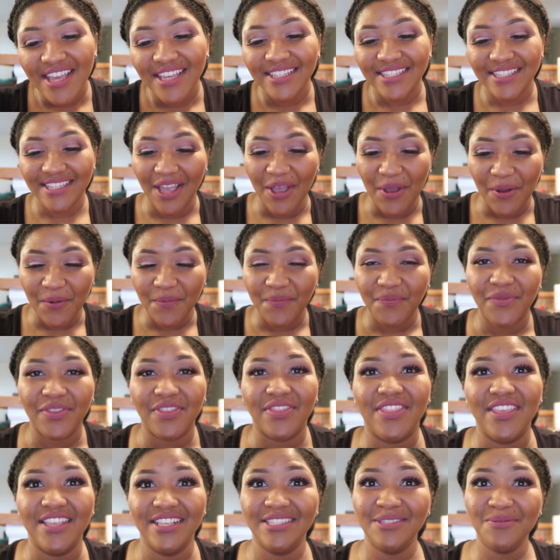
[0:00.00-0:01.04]
So
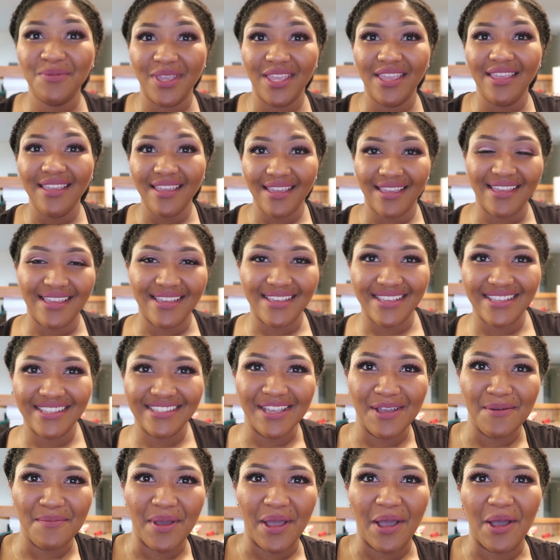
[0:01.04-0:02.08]
this week
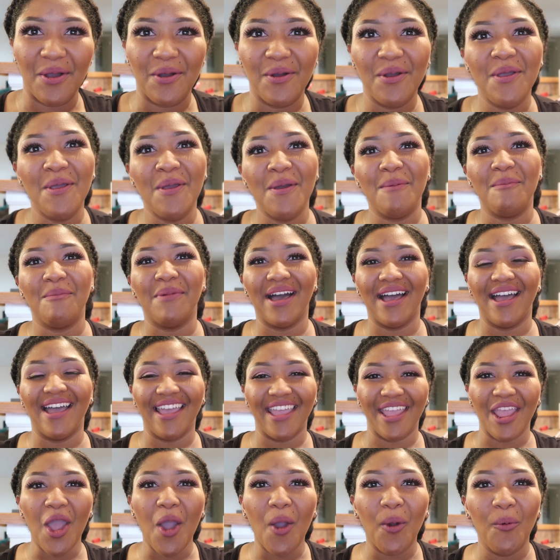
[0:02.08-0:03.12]
is about
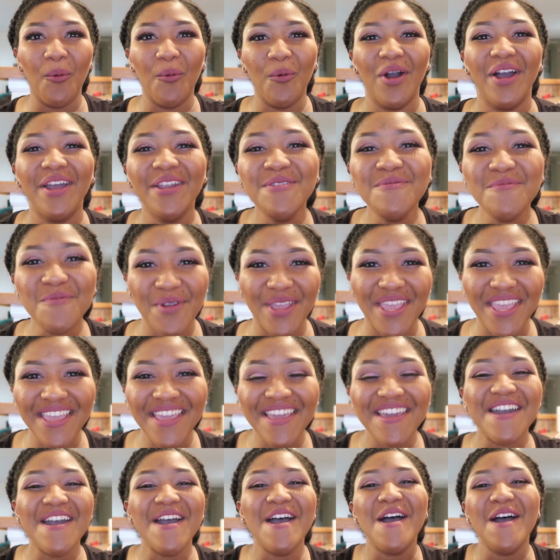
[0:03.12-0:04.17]
my 1
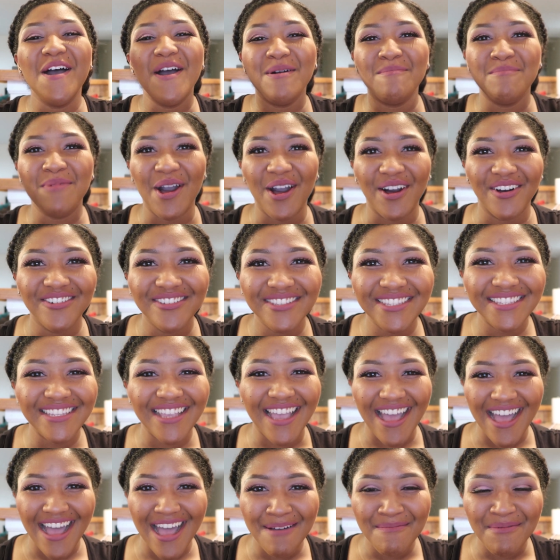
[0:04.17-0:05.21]
week
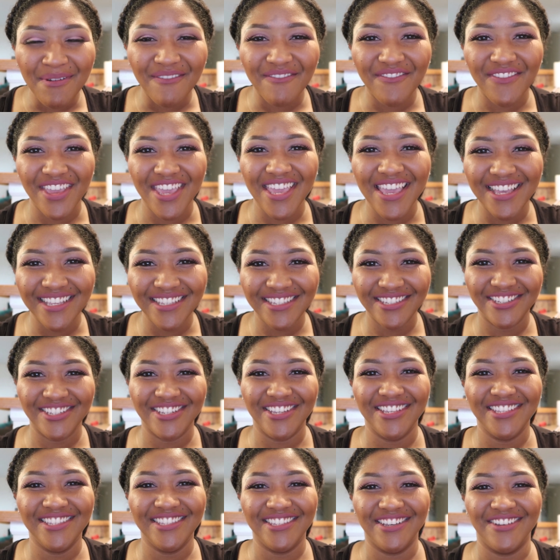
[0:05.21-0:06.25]
post-op
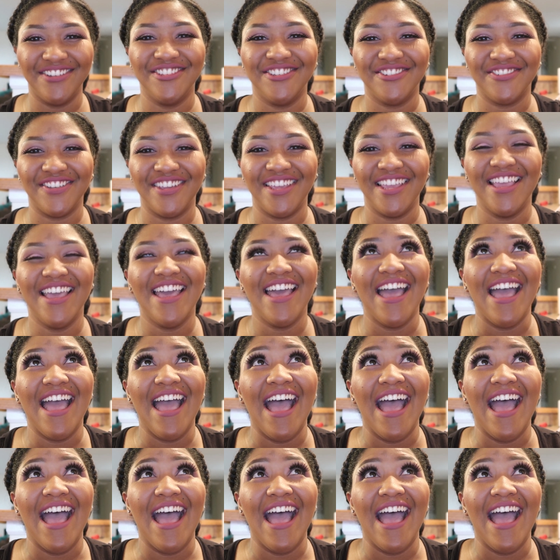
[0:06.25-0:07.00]
VSG surgery.